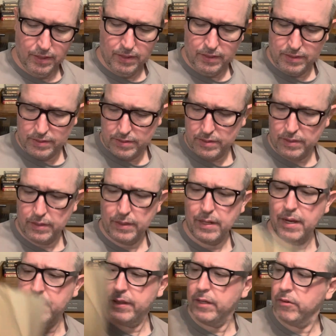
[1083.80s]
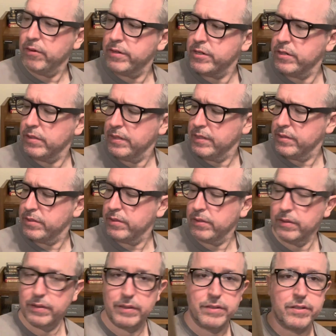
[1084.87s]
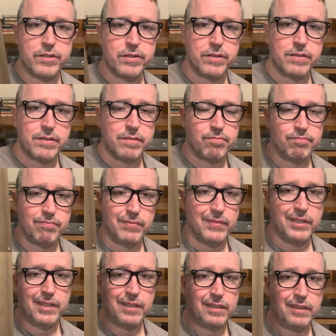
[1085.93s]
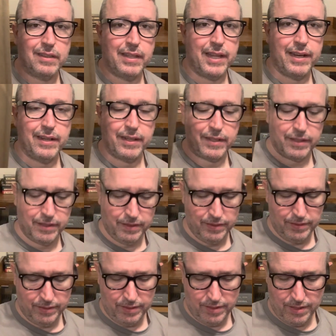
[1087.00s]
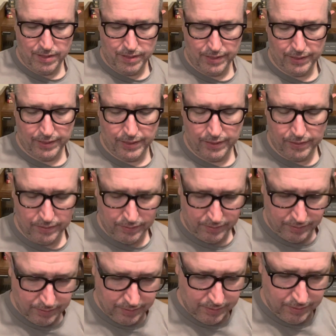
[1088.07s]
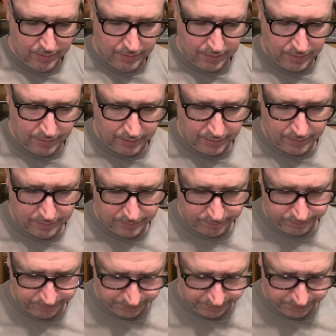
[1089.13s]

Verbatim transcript: Let's see. Yeah, the original insert is just an Atlantic thingy. And